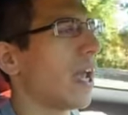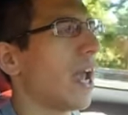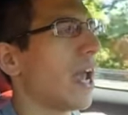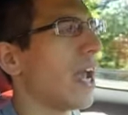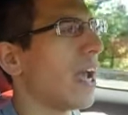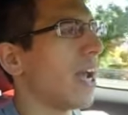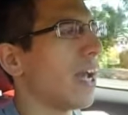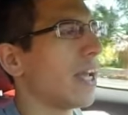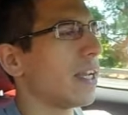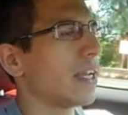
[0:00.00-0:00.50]

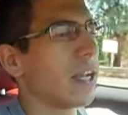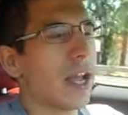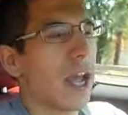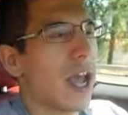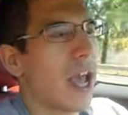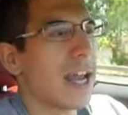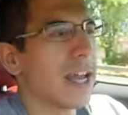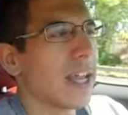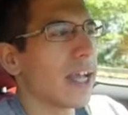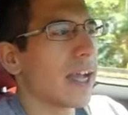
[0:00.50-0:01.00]
And
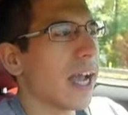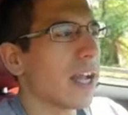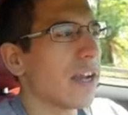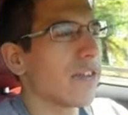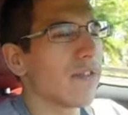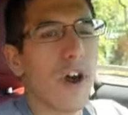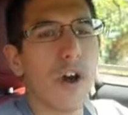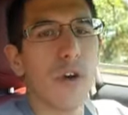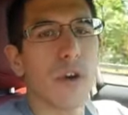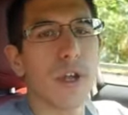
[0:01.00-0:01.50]
any kind
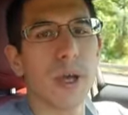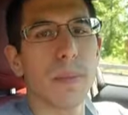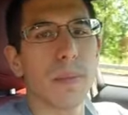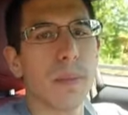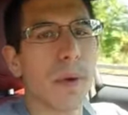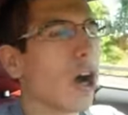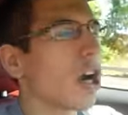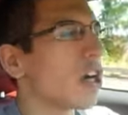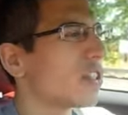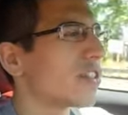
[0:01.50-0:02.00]
of OEM
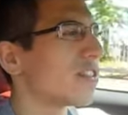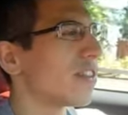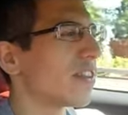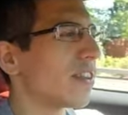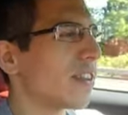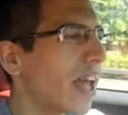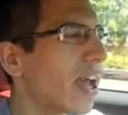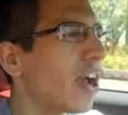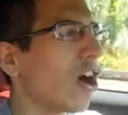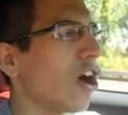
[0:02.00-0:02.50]
parts,
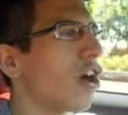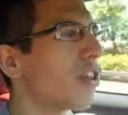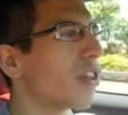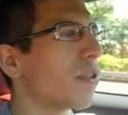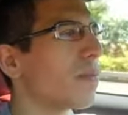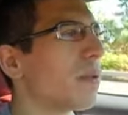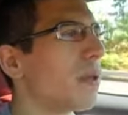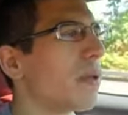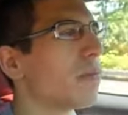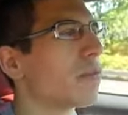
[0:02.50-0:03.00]
they are
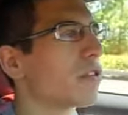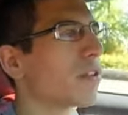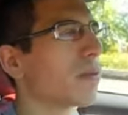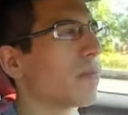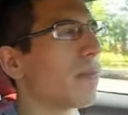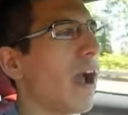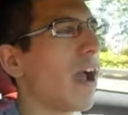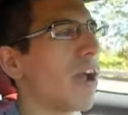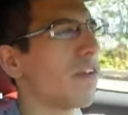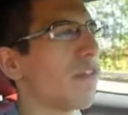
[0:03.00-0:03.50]
the people to
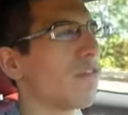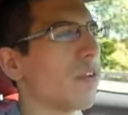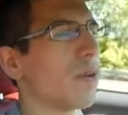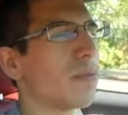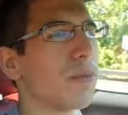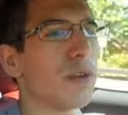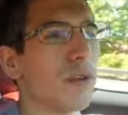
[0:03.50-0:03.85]
buy it from.